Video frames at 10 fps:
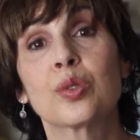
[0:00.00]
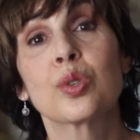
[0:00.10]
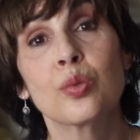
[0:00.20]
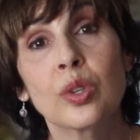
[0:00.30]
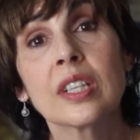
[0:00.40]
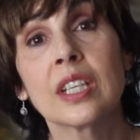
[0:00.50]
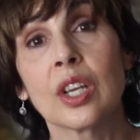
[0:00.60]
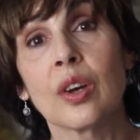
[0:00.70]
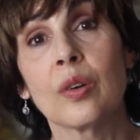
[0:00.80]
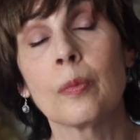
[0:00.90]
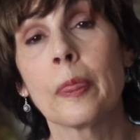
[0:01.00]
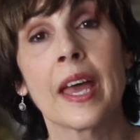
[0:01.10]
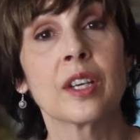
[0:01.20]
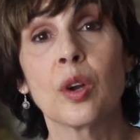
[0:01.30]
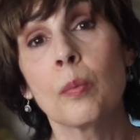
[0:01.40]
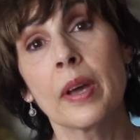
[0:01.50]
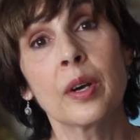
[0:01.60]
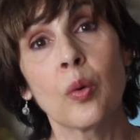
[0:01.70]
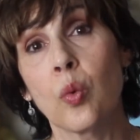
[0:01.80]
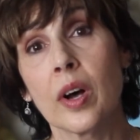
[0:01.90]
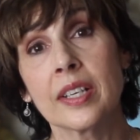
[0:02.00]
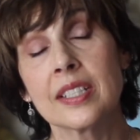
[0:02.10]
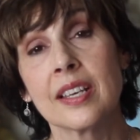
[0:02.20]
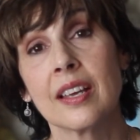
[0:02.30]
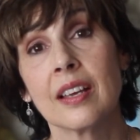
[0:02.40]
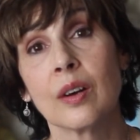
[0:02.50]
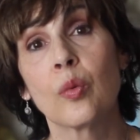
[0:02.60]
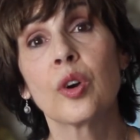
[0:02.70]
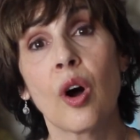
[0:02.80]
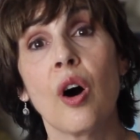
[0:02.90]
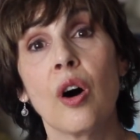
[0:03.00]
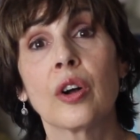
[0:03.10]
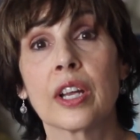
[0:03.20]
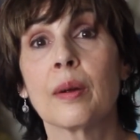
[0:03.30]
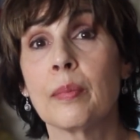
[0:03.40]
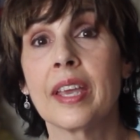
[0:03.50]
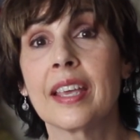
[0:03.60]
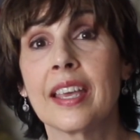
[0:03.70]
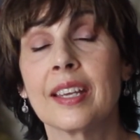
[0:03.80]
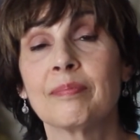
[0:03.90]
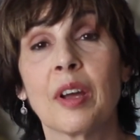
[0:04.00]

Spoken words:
really know that no matter what, we're all going to make it.